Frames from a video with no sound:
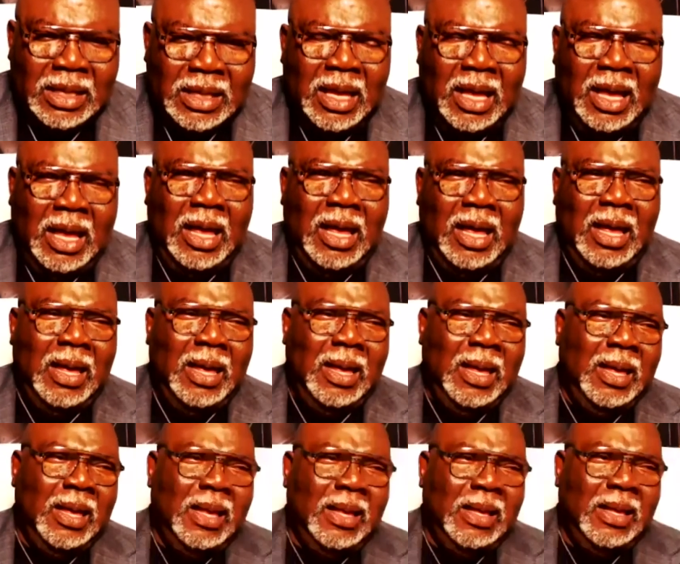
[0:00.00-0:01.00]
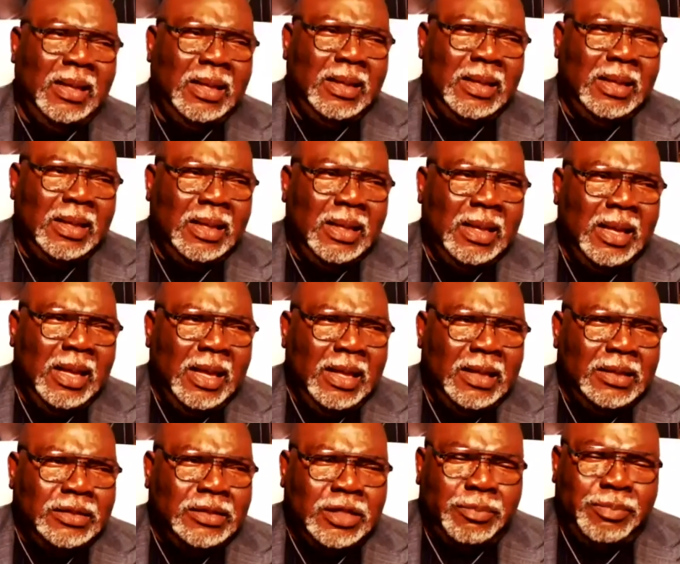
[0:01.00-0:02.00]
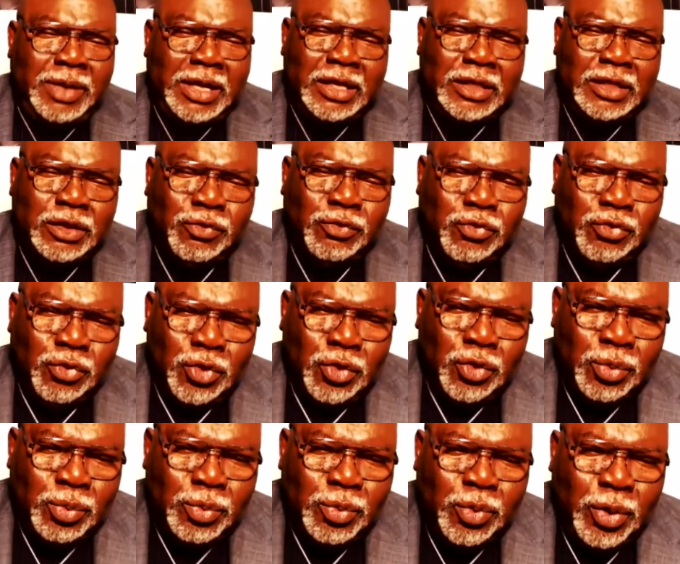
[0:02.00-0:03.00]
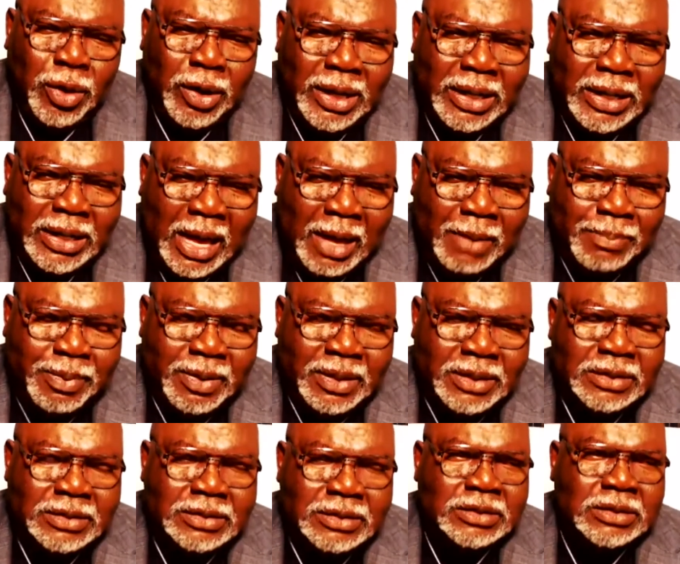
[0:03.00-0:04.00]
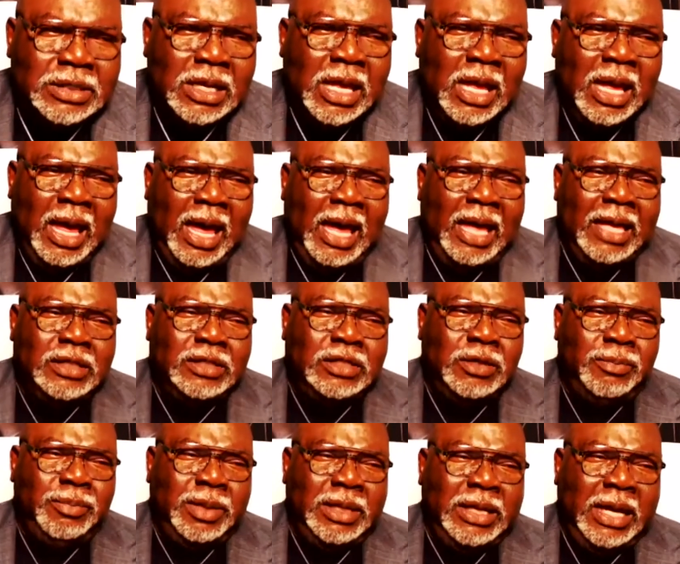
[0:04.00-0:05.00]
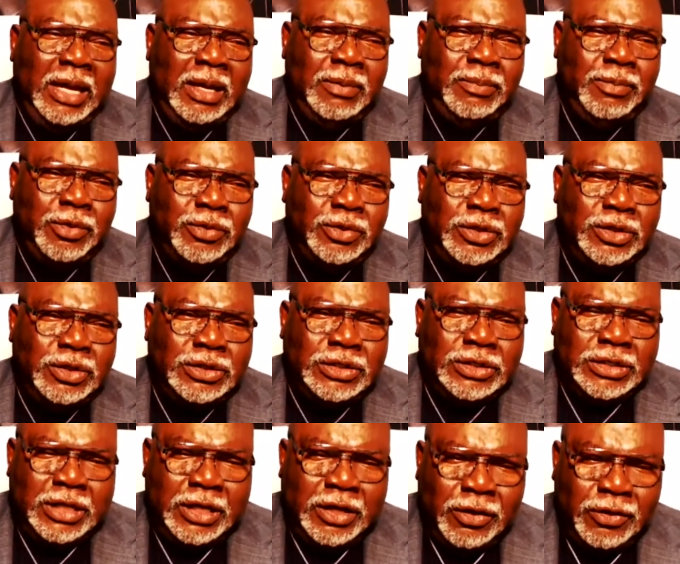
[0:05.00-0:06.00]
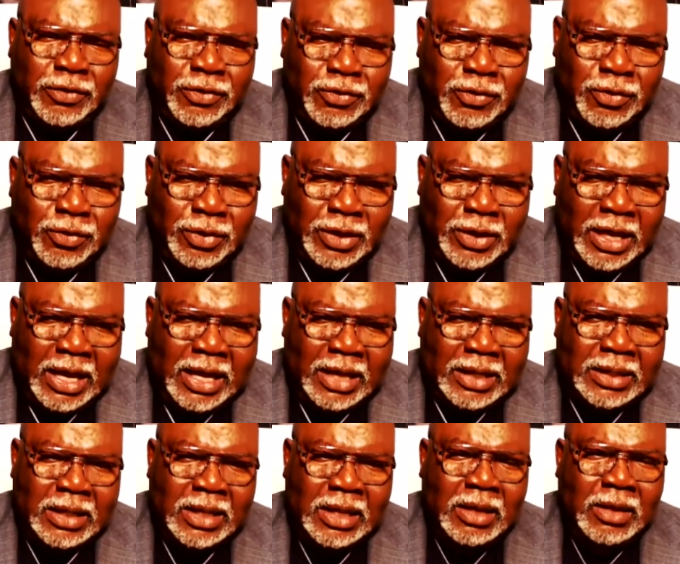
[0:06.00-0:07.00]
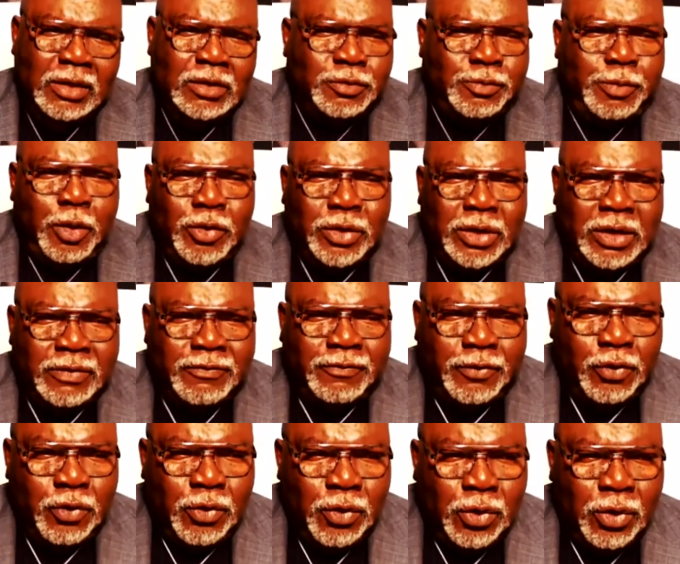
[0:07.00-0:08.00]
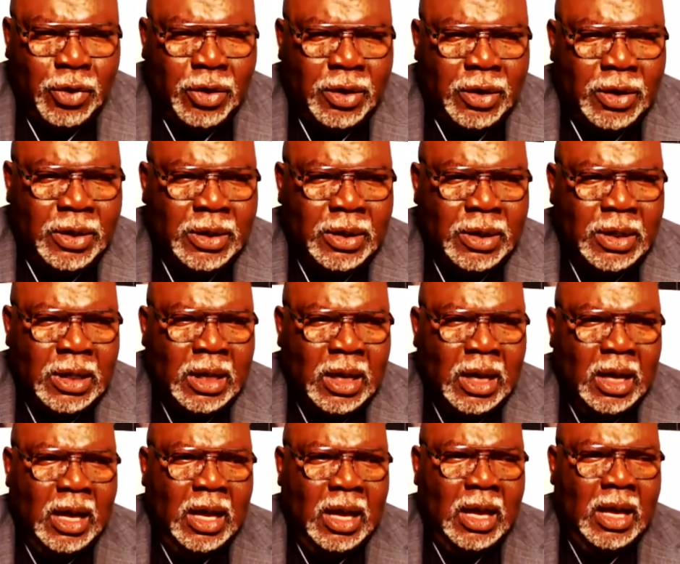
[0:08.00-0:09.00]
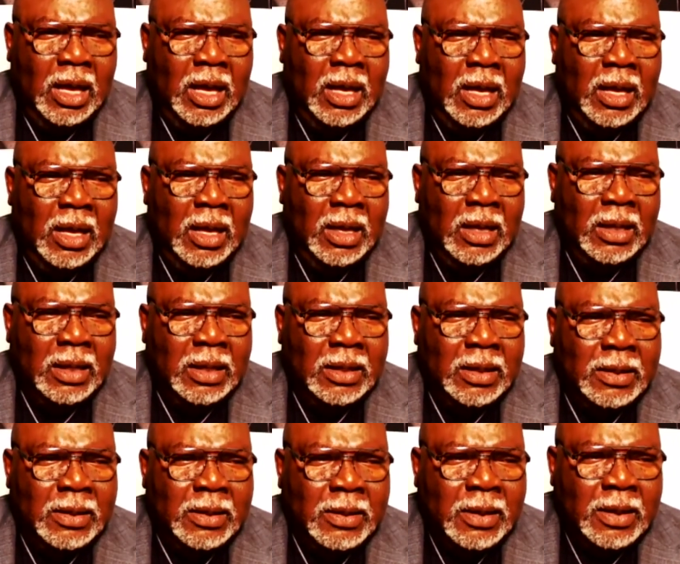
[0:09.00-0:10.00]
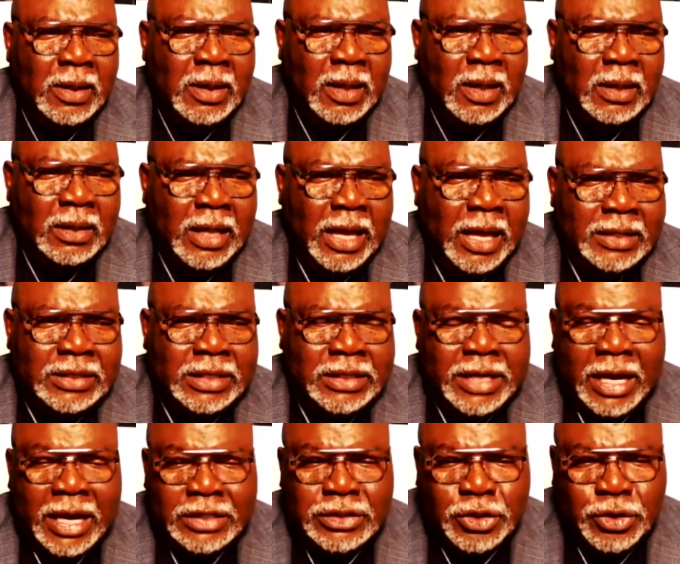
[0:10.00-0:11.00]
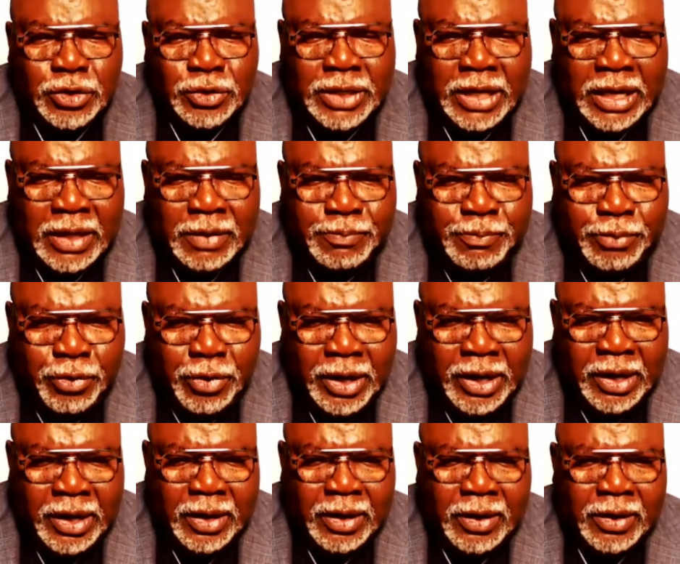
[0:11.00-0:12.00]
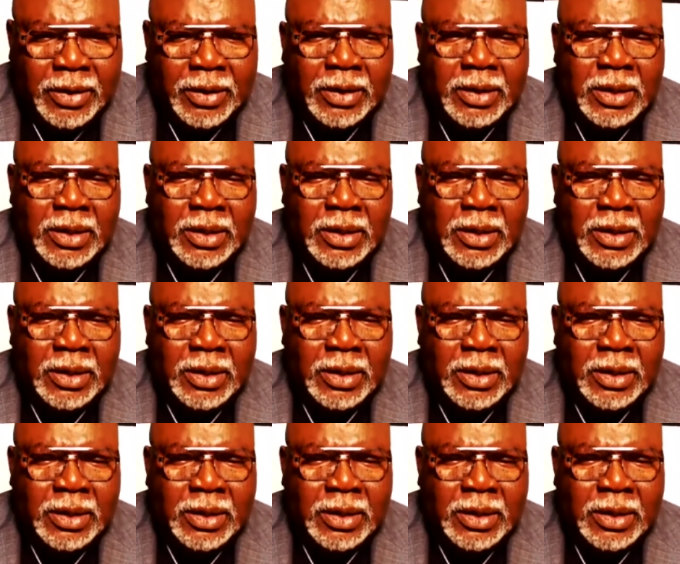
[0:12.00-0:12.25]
To be in the room where it happens and to be able to steer through that. Spoken for at the National Day of Prayer,